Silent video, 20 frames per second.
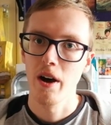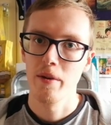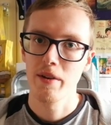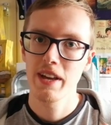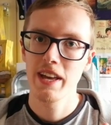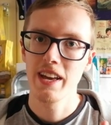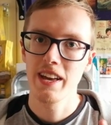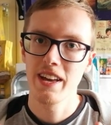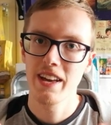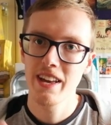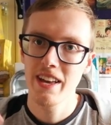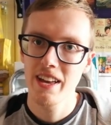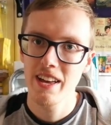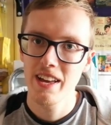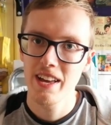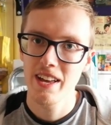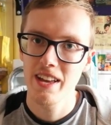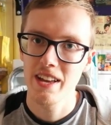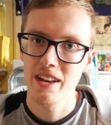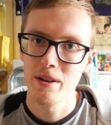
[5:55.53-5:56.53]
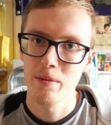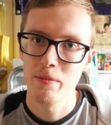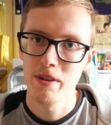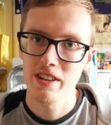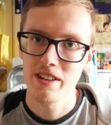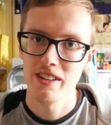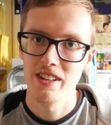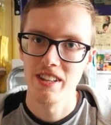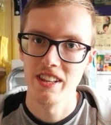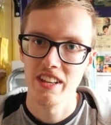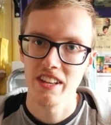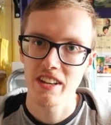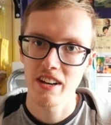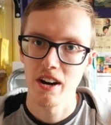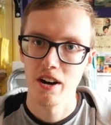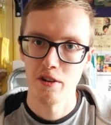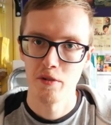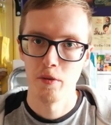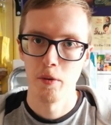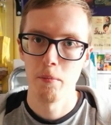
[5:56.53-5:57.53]
he admittedly
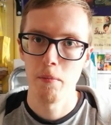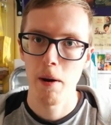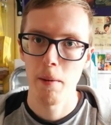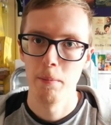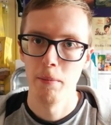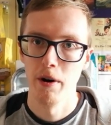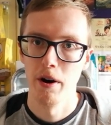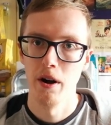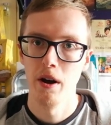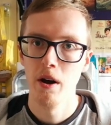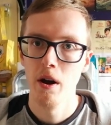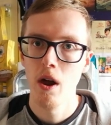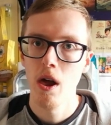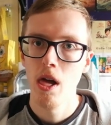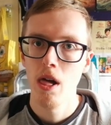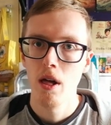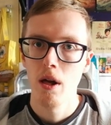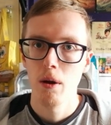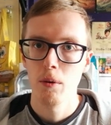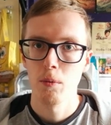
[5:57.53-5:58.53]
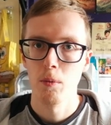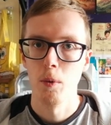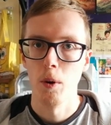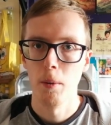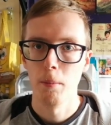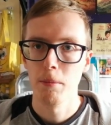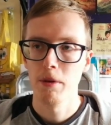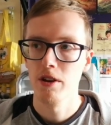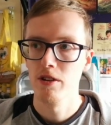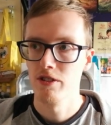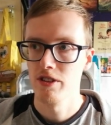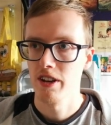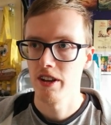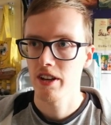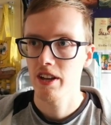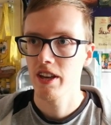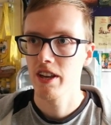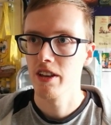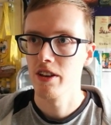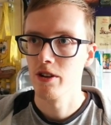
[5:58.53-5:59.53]
can't remember what
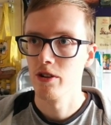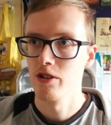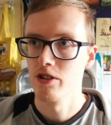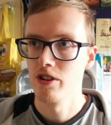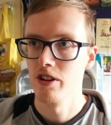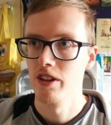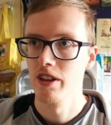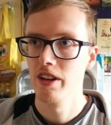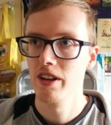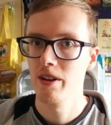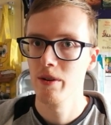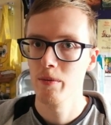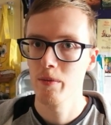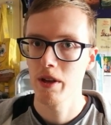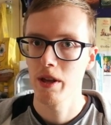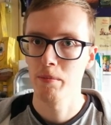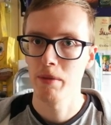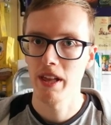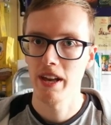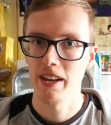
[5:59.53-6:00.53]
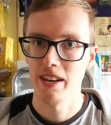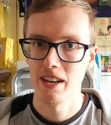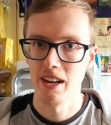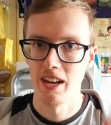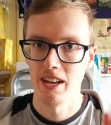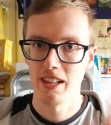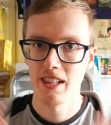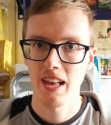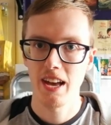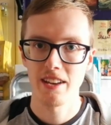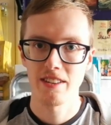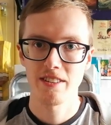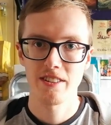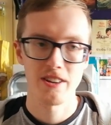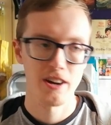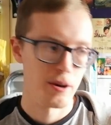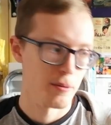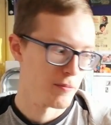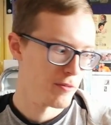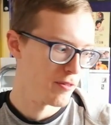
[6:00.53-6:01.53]
music he played like last
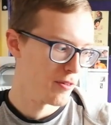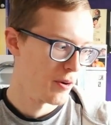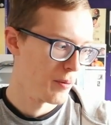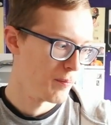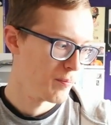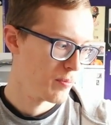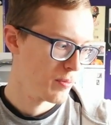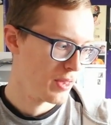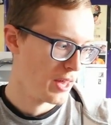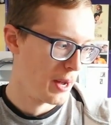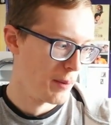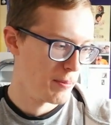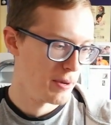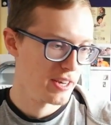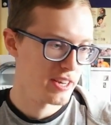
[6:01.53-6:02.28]
time for that